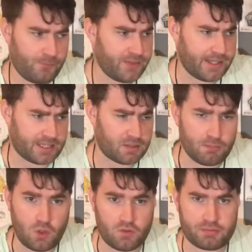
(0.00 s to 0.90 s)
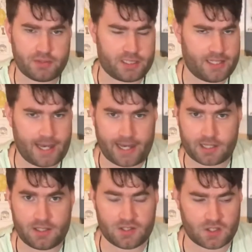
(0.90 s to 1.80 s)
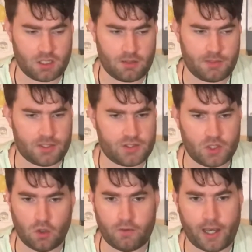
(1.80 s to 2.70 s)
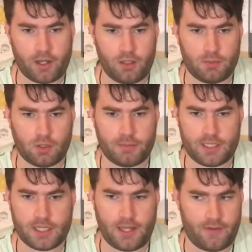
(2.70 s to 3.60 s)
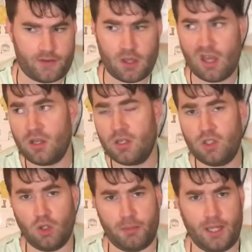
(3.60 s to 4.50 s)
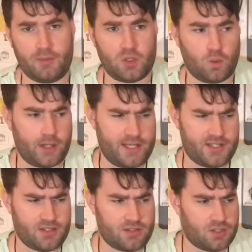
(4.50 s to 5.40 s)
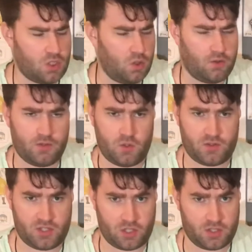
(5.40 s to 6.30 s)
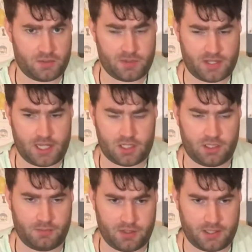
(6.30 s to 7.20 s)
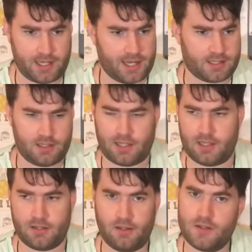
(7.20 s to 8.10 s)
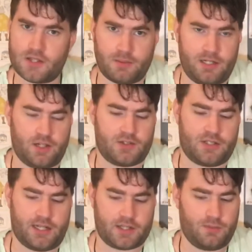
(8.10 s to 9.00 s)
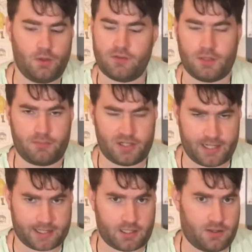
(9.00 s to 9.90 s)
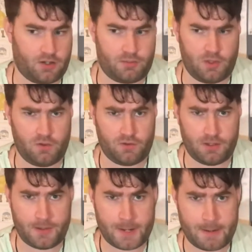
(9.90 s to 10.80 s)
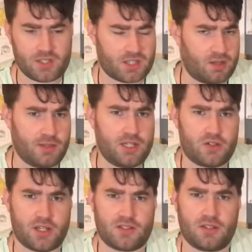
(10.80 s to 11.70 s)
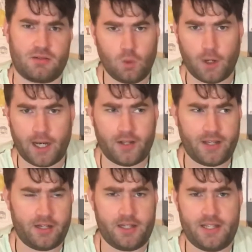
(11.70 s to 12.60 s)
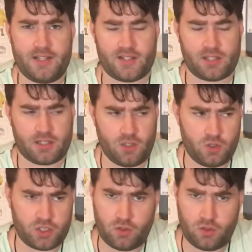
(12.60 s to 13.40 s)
like the move Protect is going to be so valuable because you'll be able to waste 2 of those turns potentially Protect, and then something else the next move, and then Protect the 3rd move. It's going to be interesting. The wild area is a huge